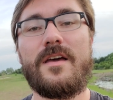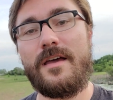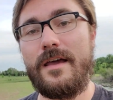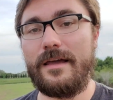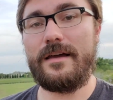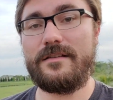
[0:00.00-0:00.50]

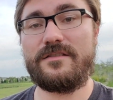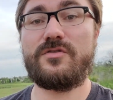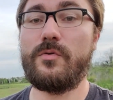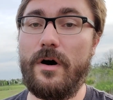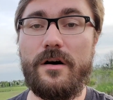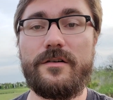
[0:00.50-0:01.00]
and
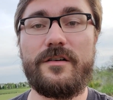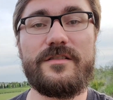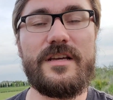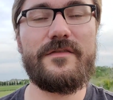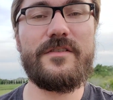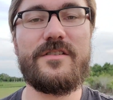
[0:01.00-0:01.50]
to all our
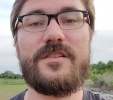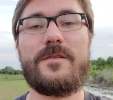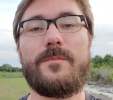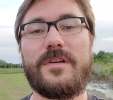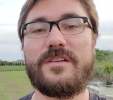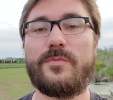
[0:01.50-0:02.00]
endeavors,
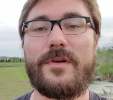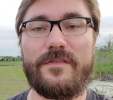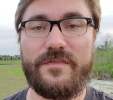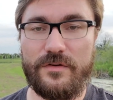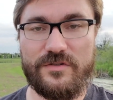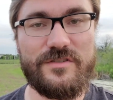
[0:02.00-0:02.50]
because we have a
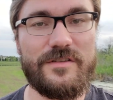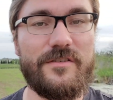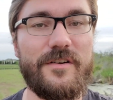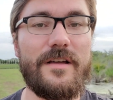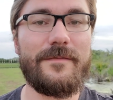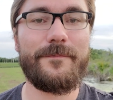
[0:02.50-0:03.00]
future to
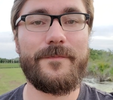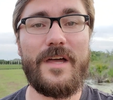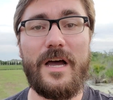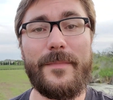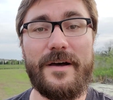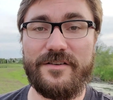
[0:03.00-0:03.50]
create.
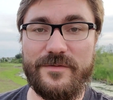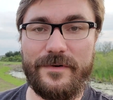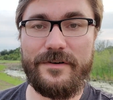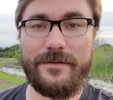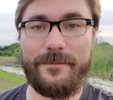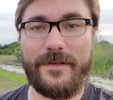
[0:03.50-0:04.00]
I'm Alex
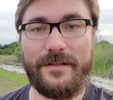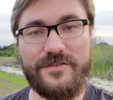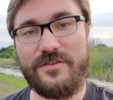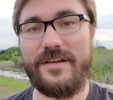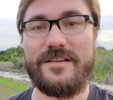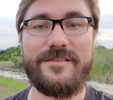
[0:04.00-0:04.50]
Martin, and I'll see
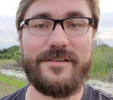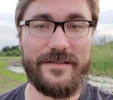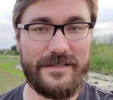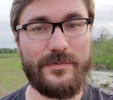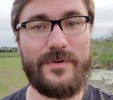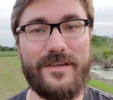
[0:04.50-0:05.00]
you guys later
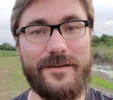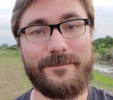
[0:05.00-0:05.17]
this week.